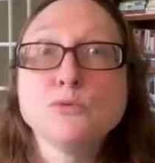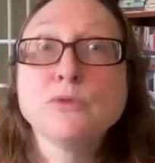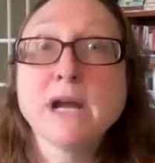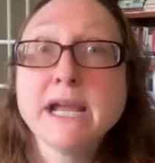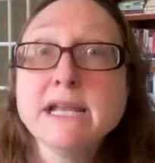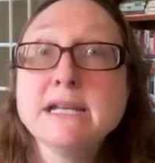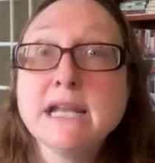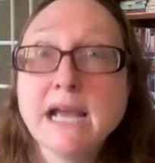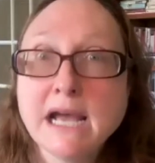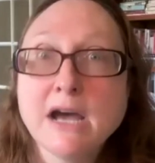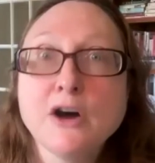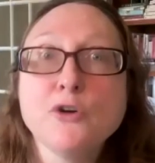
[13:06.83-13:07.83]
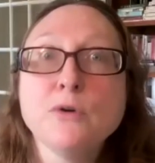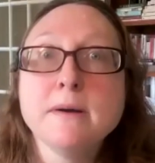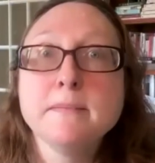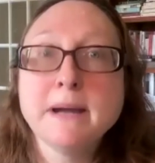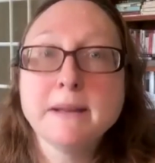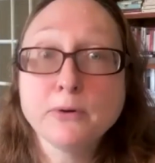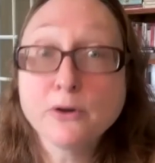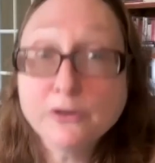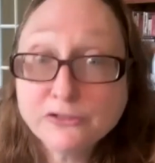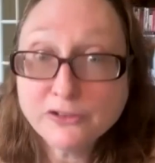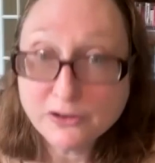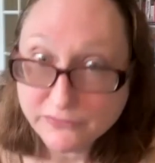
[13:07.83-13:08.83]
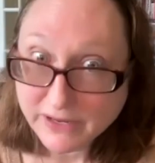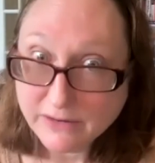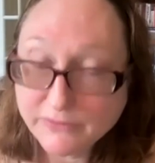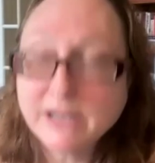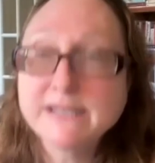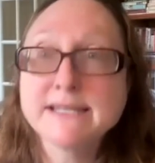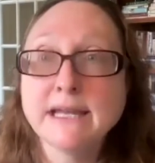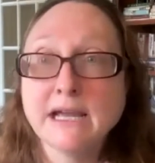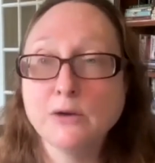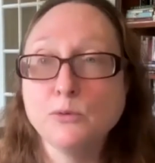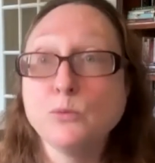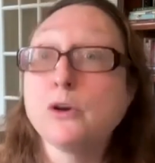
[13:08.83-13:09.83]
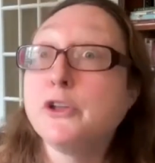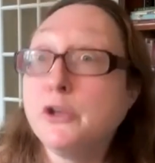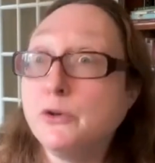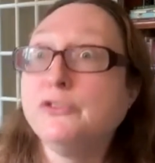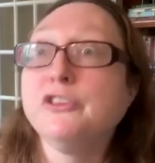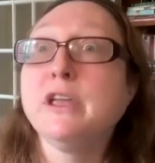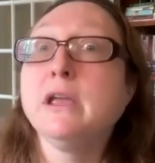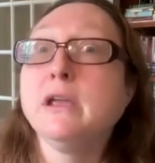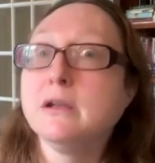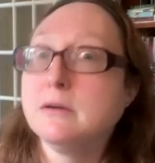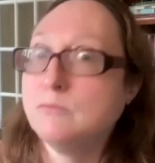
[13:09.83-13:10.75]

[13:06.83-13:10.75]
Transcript: Right now, my personal favorites that we're using